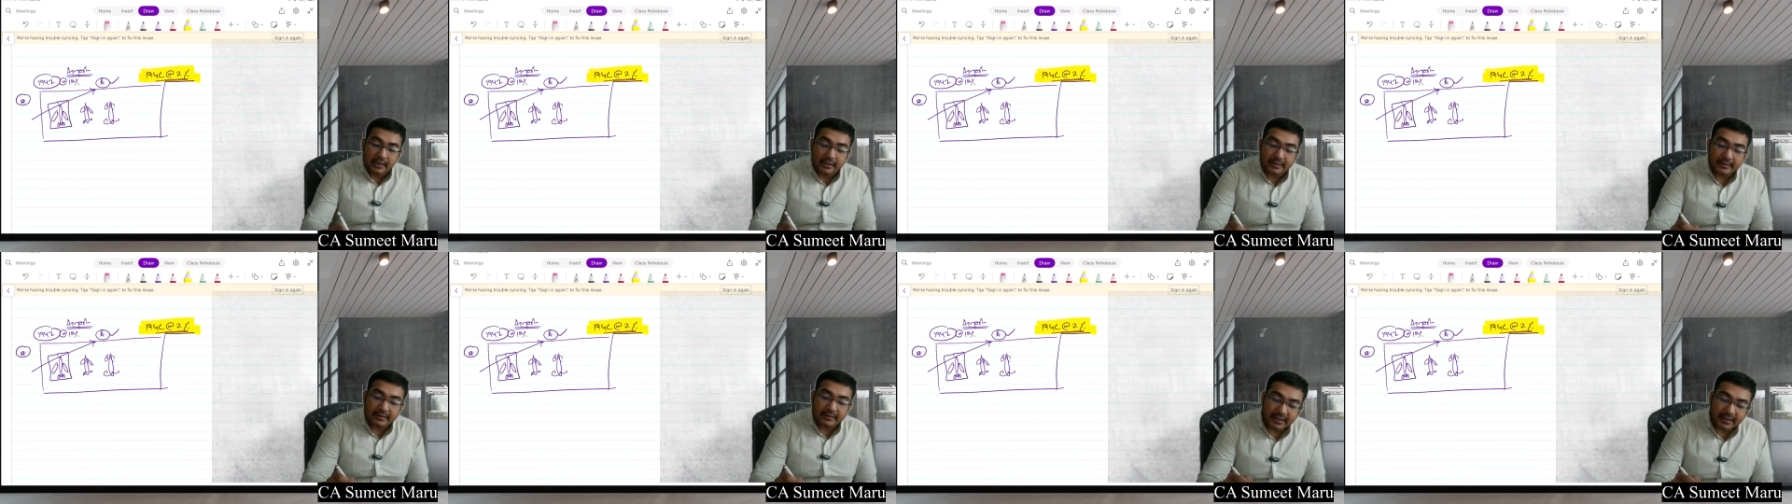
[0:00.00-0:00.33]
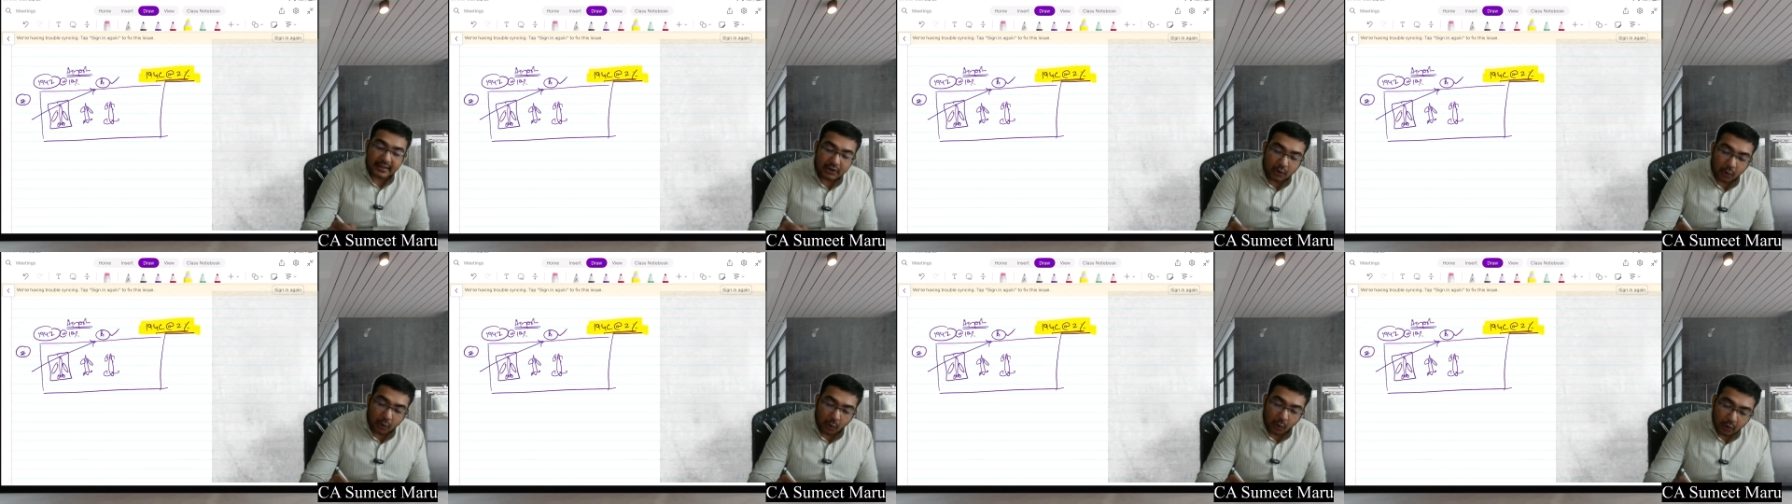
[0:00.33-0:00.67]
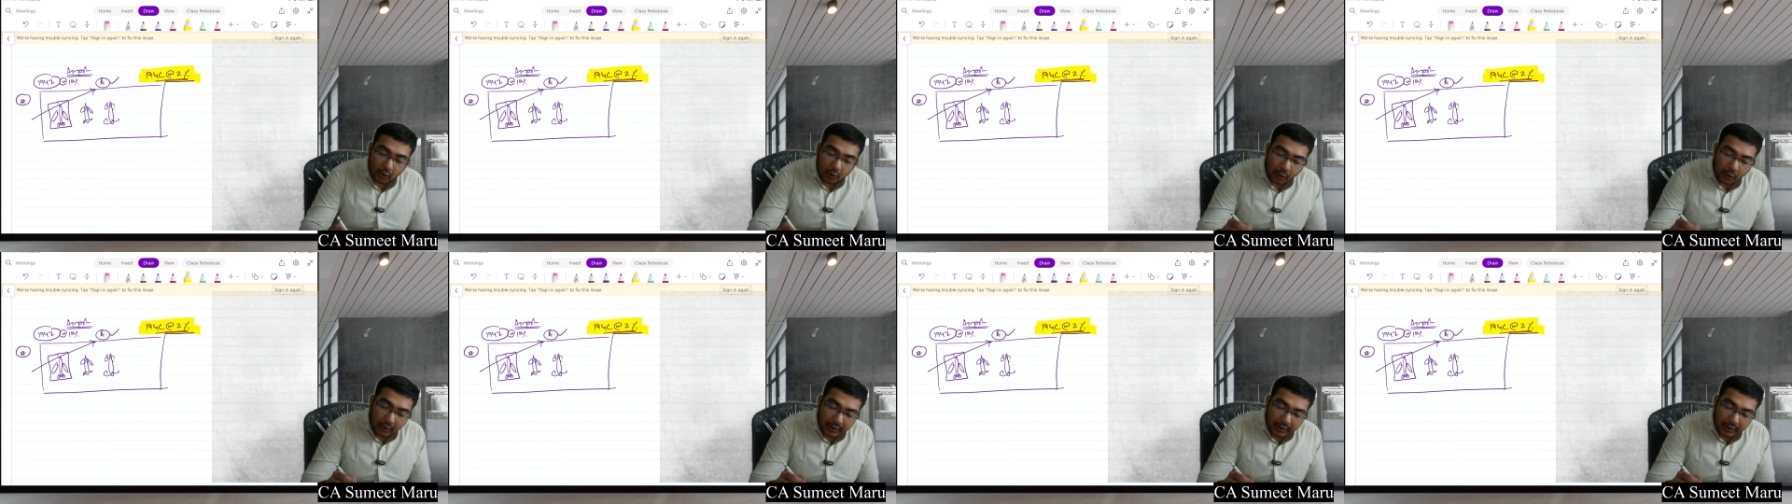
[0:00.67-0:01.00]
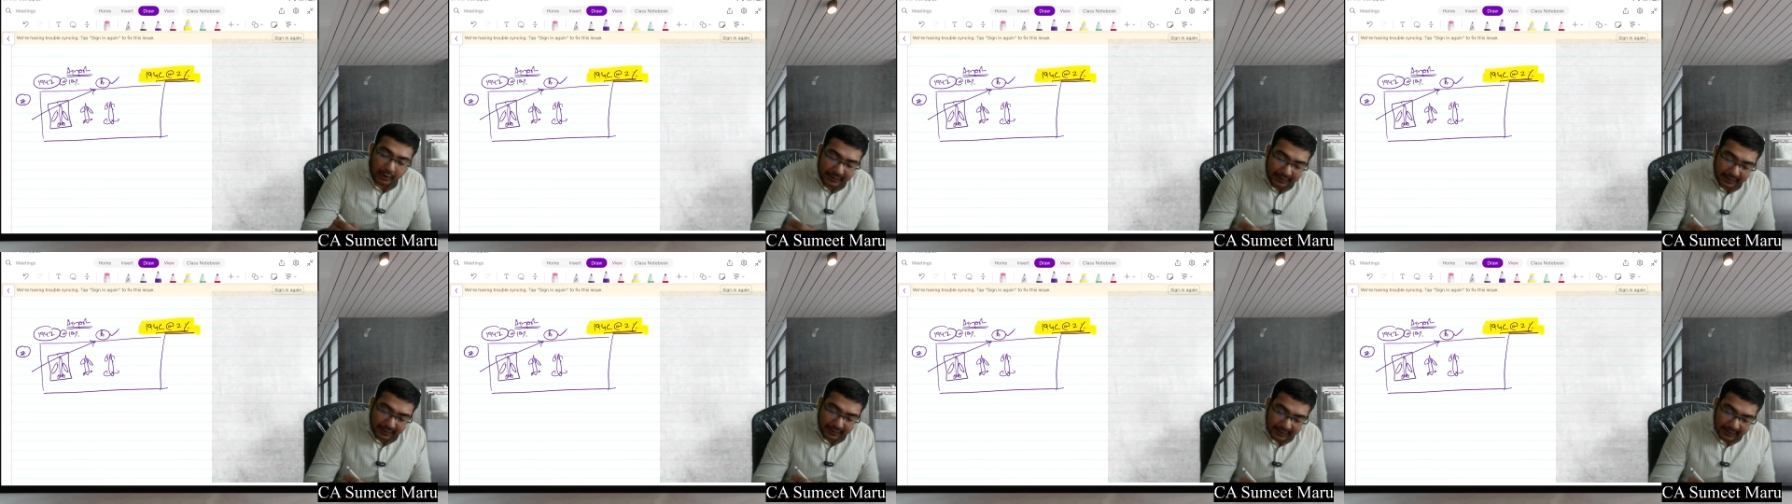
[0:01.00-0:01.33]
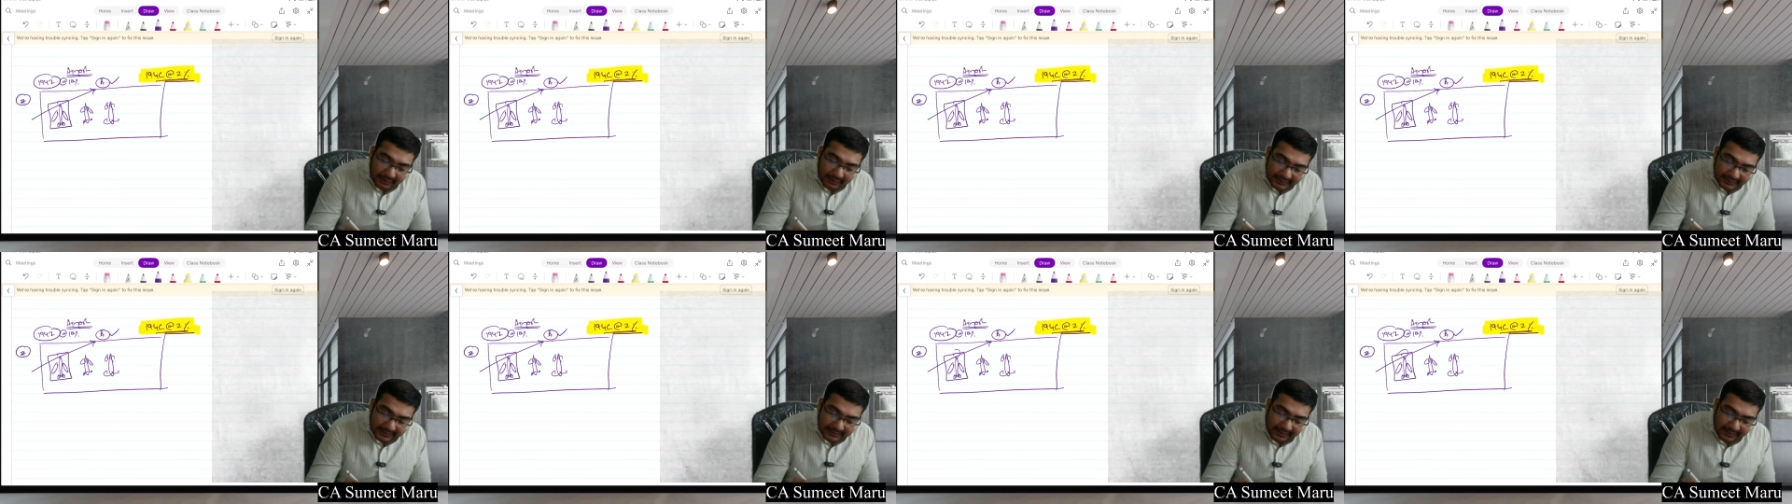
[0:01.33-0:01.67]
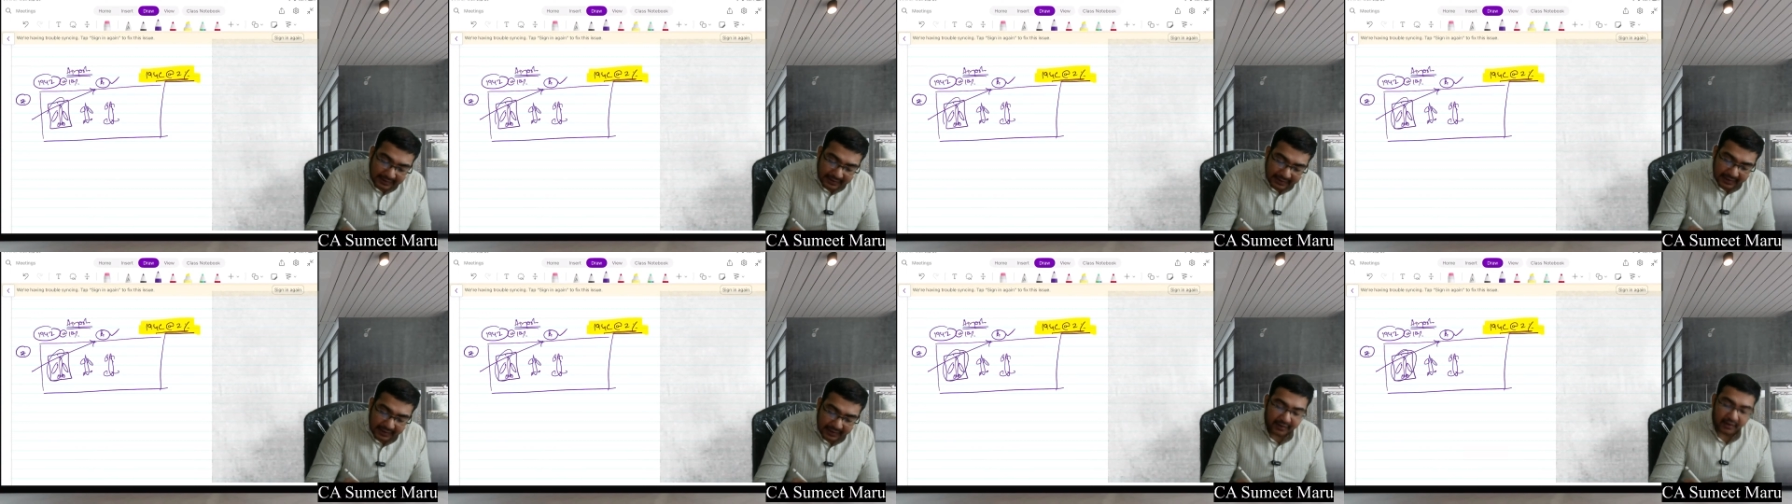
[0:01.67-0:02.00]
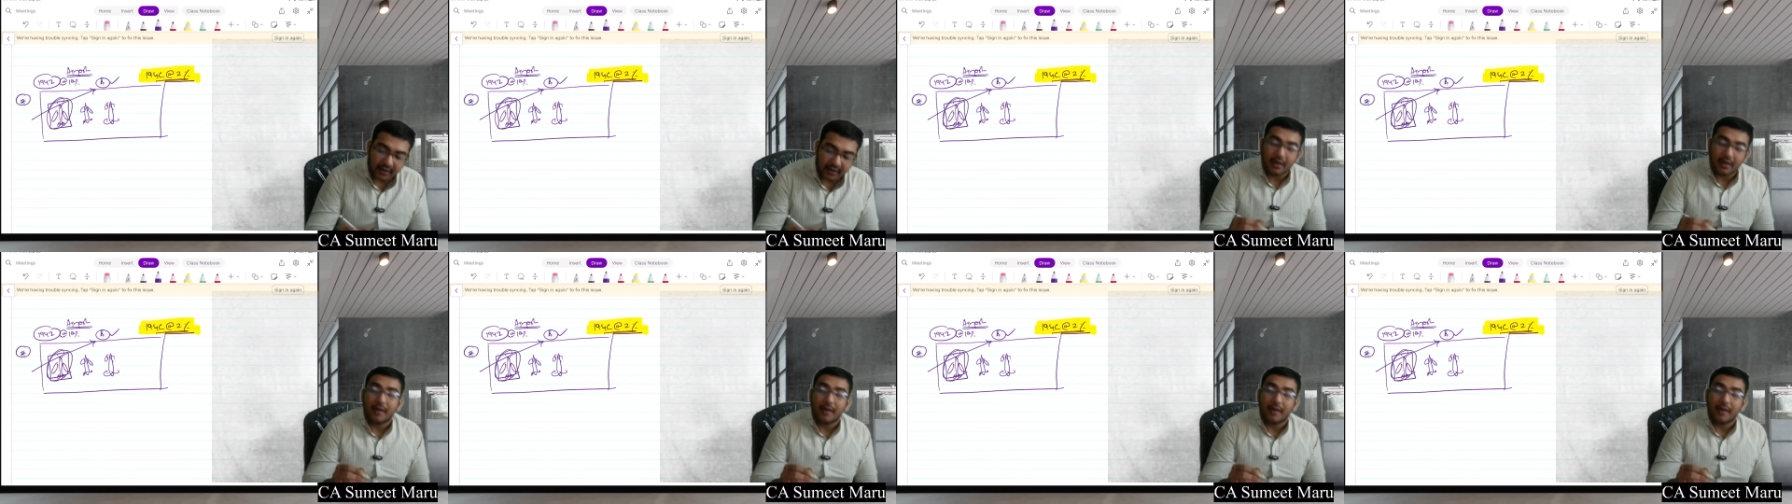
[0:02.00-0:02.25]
they don't only collect this rent,